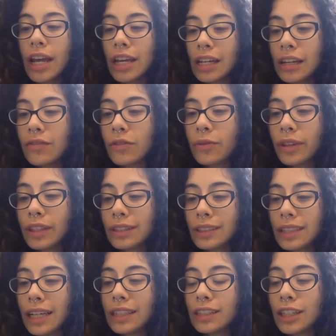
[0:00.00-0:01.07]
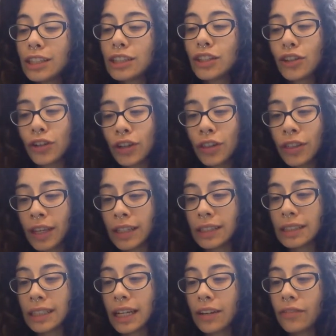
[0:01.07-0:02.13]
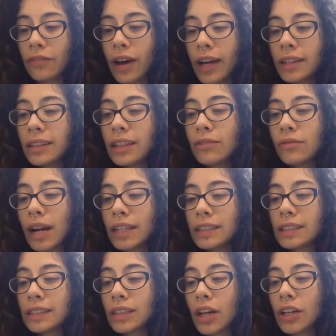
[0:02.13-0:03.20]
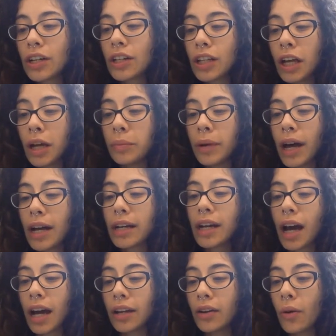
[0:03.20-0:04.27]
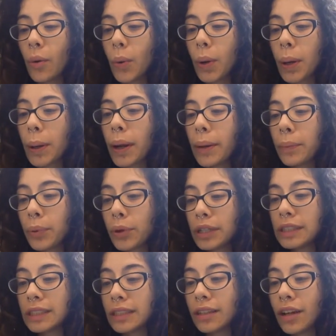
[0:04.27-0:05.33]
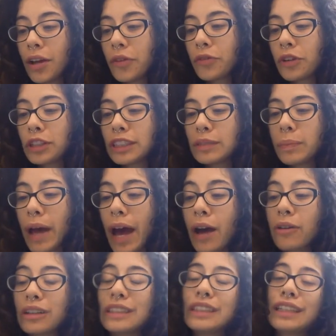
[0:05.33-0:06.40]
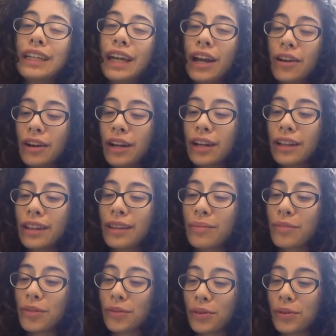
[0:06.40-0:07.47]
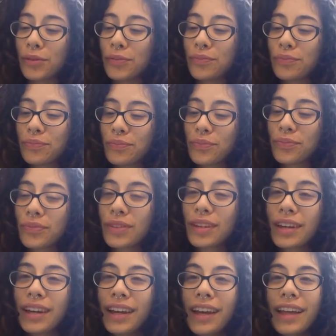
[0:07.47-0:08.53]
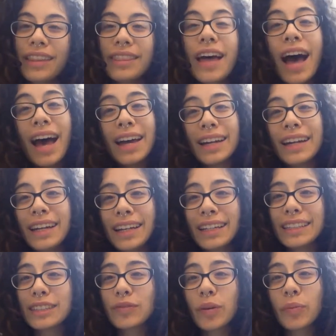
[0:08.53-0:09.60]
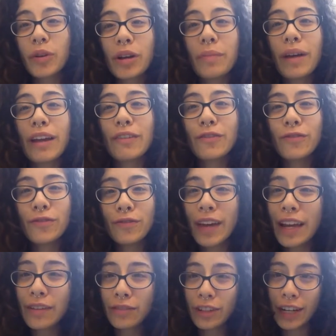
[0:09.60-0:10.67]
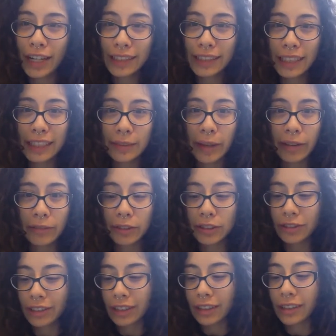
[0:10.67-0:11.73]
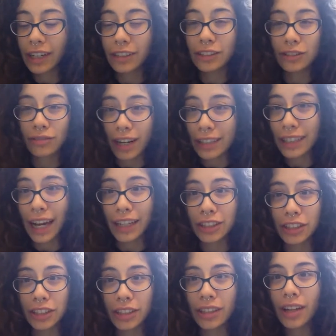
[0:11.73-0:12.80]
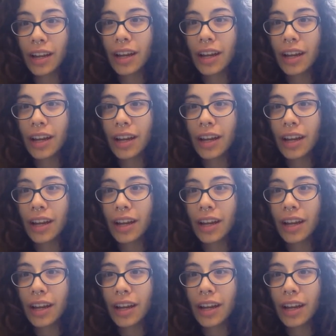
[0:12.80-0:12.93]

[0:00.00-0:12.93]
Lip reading: Even when the state does good things, it finally rests on a club, a gun, or a prison for its power to carry them through. That is from one of my favorite essays by Voltairine de Cleyre, Direct Action.